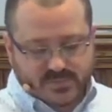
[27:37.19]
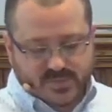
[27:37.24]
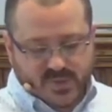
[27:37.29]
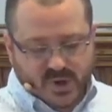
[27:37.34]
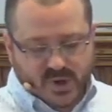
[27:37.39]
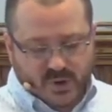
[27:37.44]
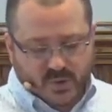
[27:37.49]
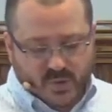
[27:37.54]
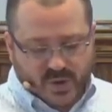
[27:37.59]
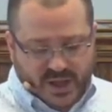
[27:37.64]

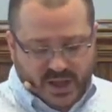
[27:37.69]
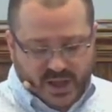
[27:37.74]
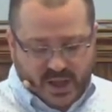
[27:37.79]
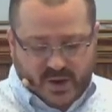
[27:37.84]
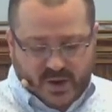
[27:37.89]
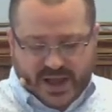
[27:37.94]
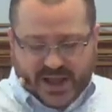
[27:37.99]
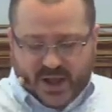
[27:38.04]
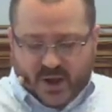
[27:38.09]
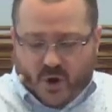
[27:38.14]
What I, what
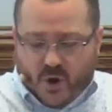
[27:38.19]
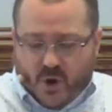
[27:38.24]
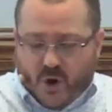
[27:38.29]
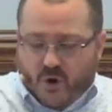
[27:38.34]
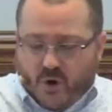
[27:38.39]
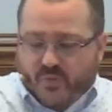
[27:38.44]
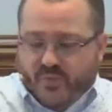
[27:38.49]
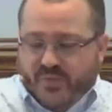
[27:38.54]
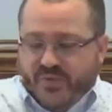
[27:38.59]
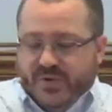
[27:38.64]
I
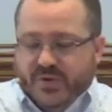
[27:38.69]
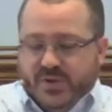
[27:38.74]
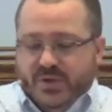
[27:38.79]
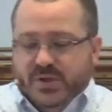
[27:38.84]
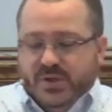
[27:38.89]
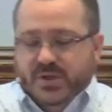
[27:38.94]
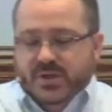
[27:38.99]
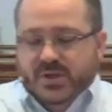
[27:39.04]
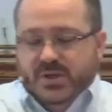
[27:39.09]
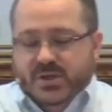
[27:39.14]
hope,
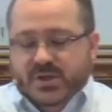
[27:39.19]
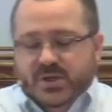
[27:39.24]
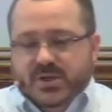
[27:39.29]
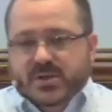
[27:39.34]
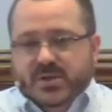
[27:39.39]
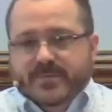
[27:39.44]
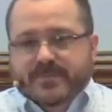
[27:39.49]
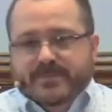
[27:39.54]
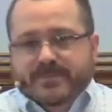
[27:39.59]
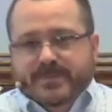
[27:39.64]

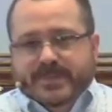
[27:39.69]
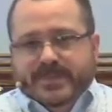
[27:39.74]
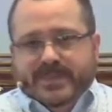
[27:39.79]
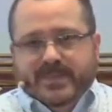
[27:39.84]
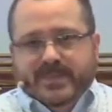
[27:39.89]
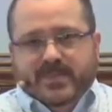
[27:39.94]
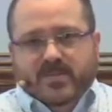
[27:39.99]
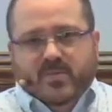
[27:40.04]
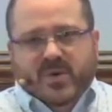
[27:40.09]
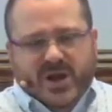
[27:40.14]

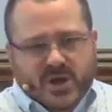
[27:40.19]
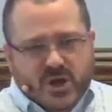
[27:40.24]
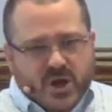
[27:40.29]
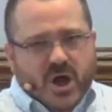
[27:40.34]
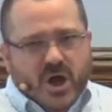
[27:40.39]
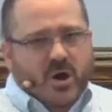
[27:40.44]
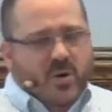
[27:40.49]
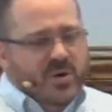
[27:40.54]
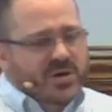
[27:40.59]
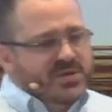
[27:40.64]
what I
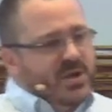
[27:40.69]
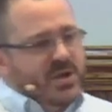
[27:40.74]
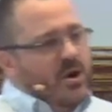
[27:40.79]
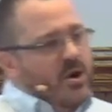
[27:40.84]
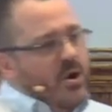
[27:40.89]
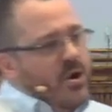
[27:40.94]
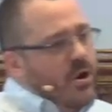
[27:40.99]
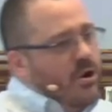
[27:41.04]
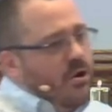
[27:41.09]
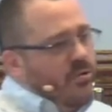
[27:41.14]
know is that our
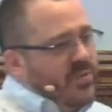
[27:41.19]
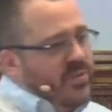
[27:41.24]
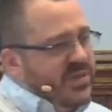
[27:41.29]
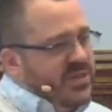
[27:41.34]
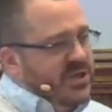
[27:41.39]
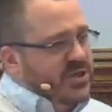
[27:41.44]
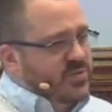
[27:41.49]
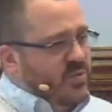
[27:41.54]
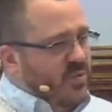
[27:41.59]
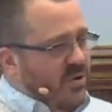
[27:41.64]
hope in
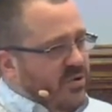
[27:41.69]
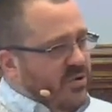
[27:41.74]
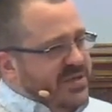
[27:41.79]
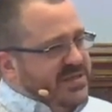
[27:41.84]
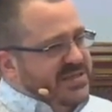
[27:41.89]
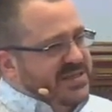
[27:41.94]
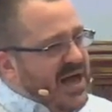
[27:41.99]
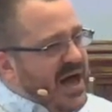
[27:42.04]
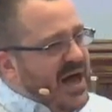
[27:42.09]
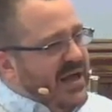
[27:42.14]
this world is
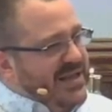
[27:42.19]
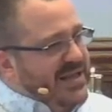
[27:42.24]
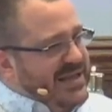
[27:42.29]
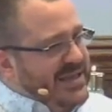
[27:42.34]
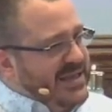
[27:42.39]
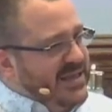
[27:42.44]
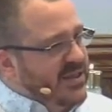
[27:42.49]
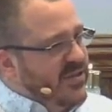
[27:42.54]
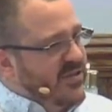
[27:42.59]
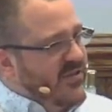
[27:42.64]
not in
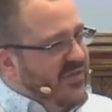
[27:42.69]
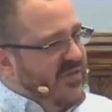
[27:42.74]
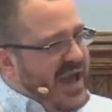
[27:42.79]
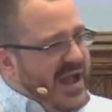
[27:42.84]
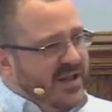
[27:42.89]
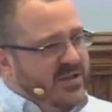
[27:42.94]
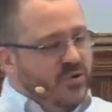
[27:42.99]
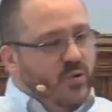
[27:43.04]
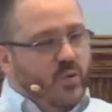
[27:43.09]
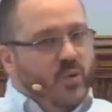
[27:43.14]
that the fact
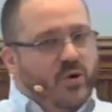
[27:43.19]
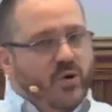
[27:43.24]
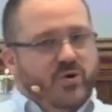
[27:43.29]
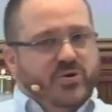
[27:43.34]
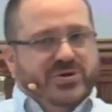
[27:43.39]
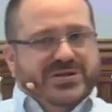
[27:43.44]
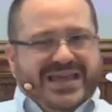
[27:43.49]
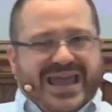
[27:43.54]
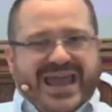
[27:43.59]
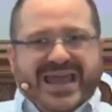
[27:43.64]
the world
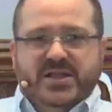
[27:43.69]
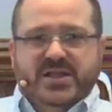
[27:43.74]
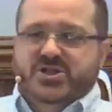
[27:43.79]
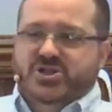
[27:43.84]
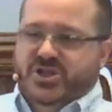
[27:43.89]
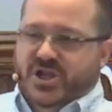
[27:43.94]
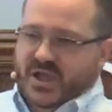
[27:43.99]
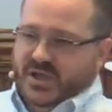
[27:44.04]
can change.